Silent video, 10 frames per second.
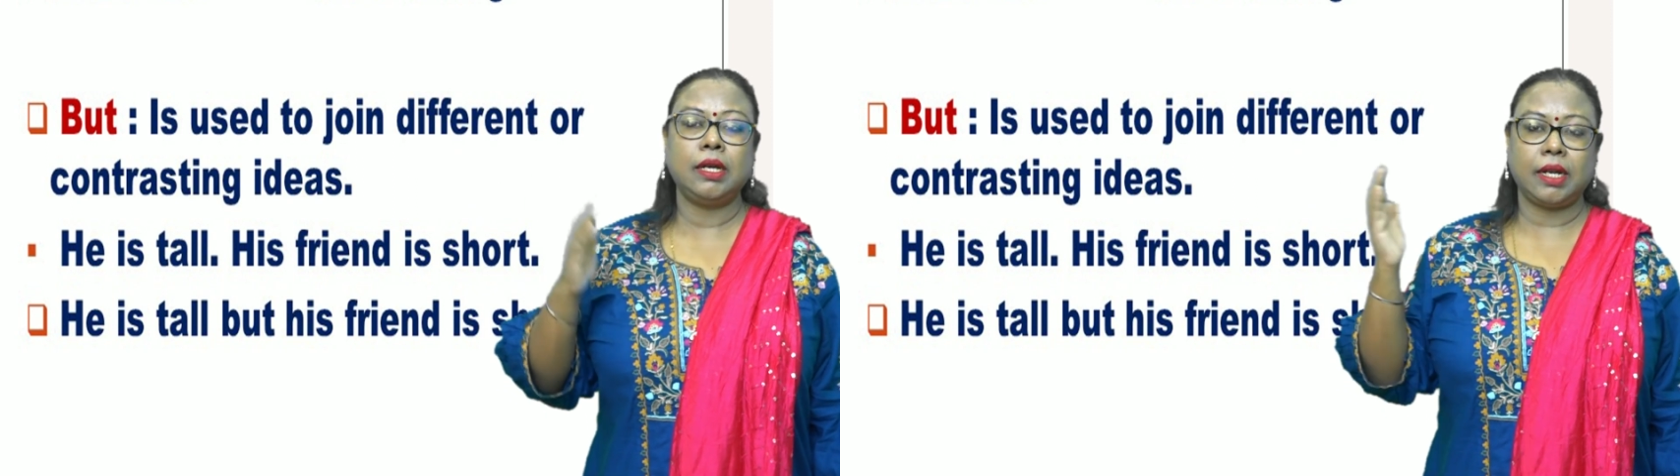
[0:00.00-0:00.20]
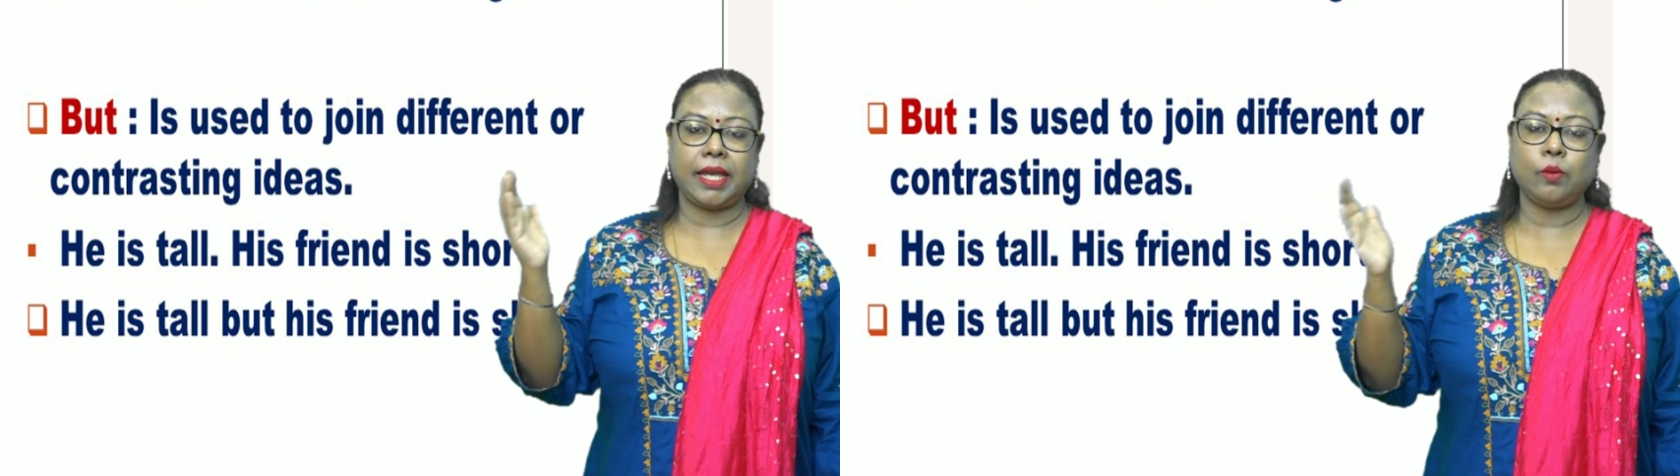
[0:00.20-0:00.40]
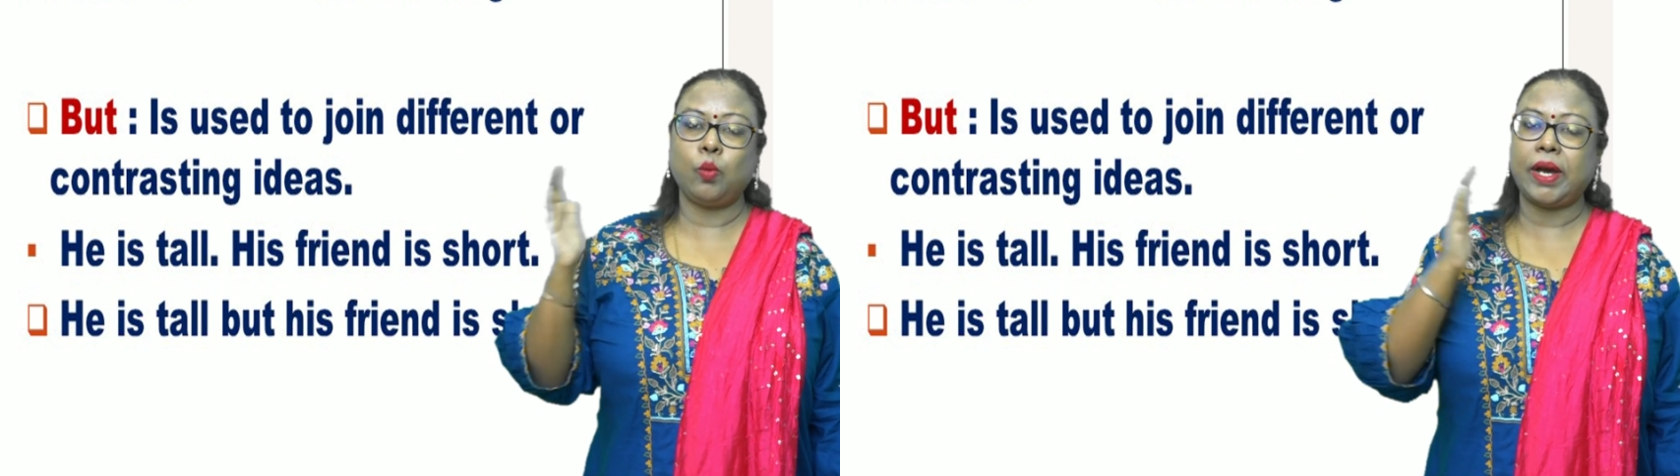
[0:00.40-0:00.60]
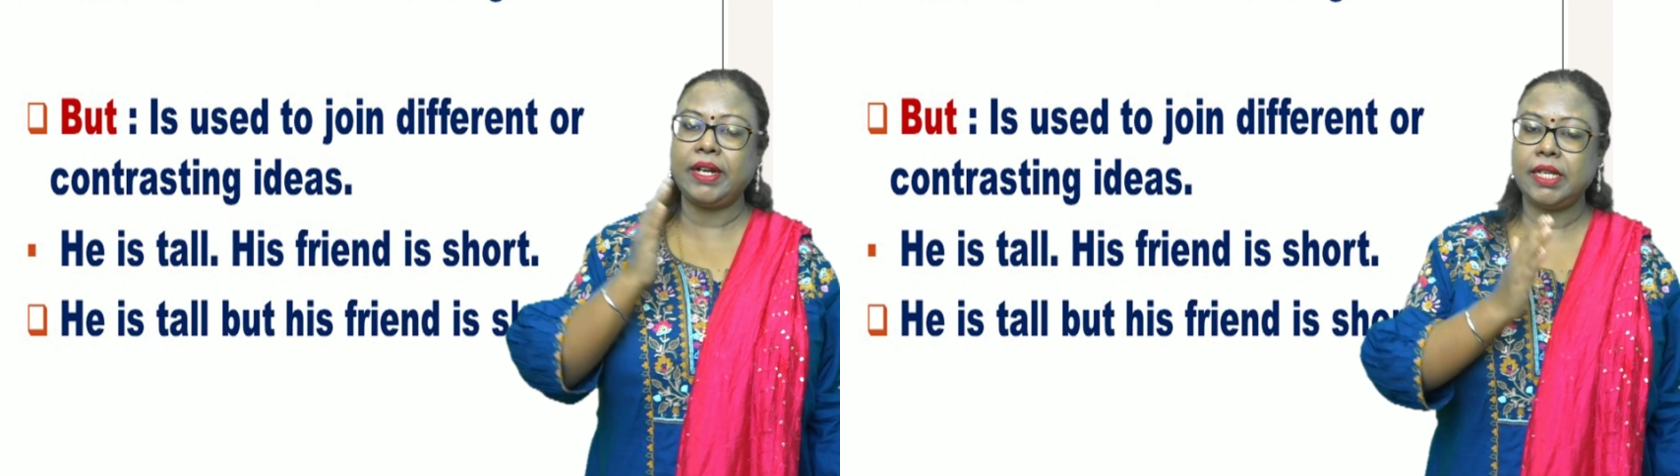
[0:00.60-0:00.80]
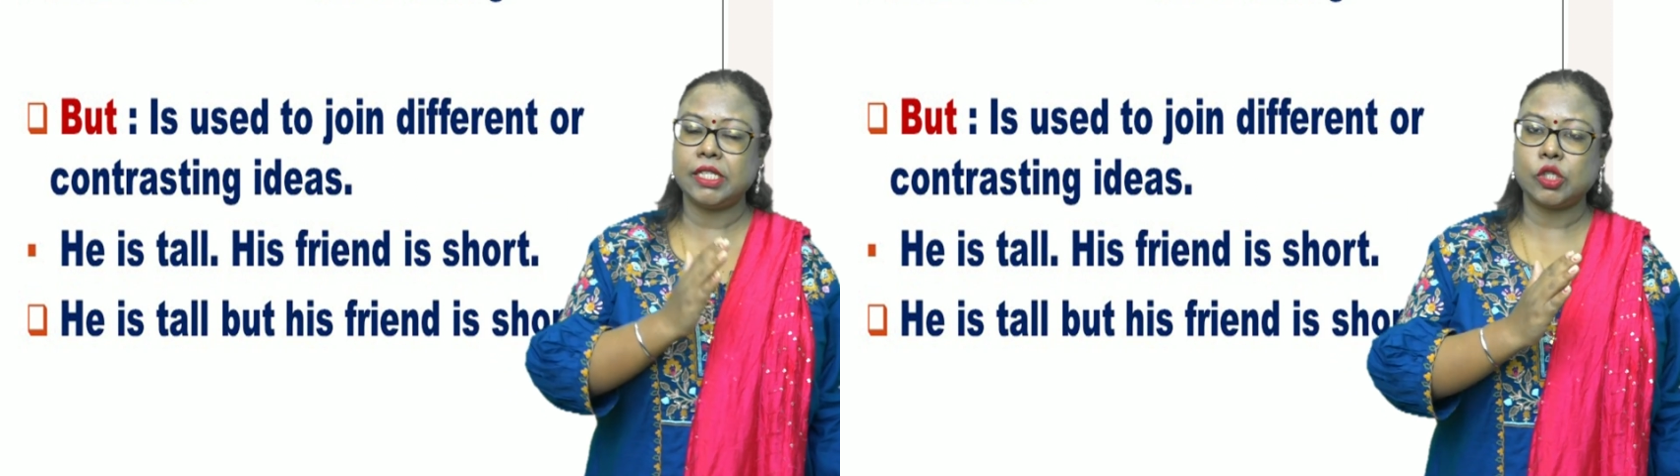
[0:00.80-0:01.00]
like
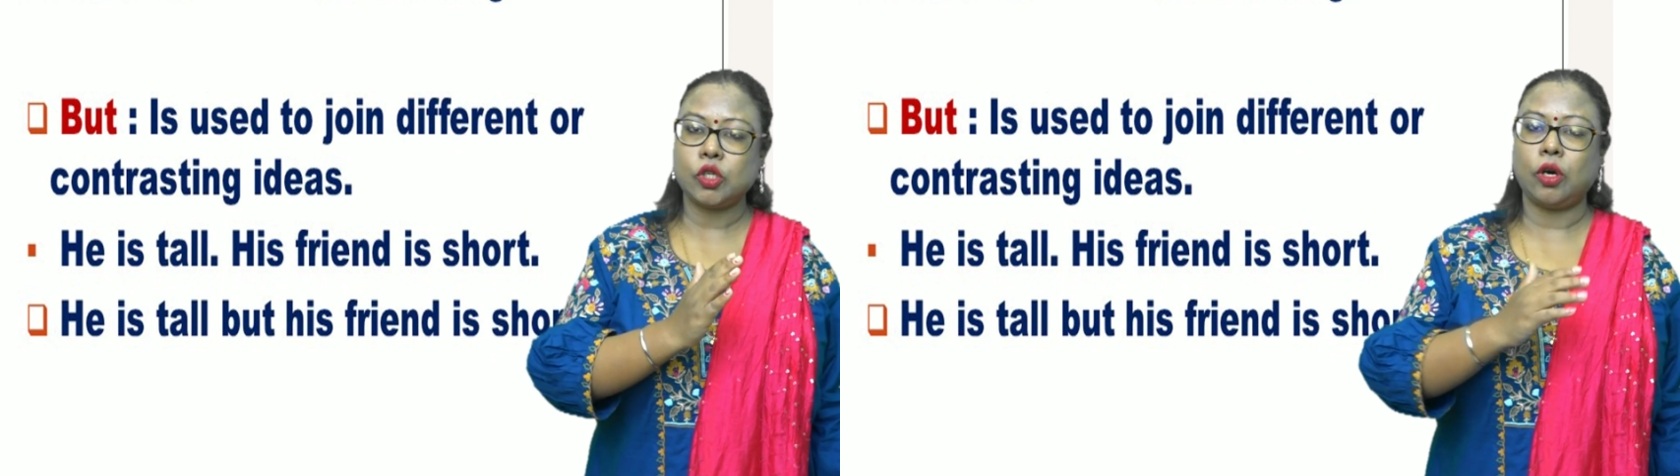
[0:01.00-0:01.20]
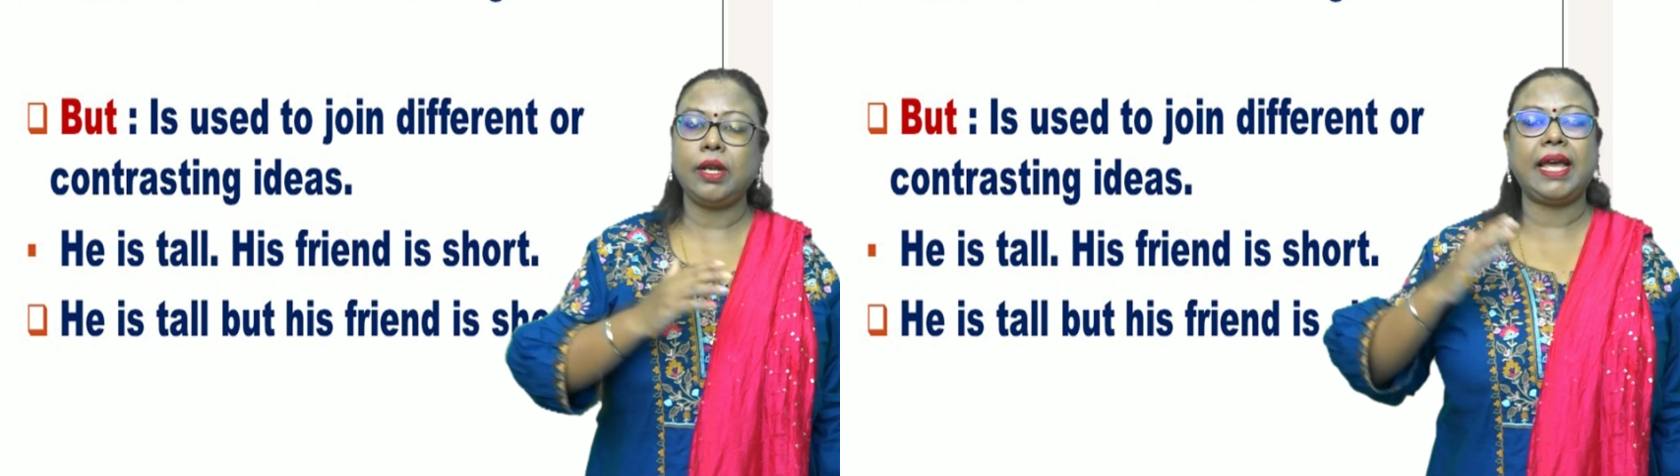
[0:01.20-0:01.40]
one is tall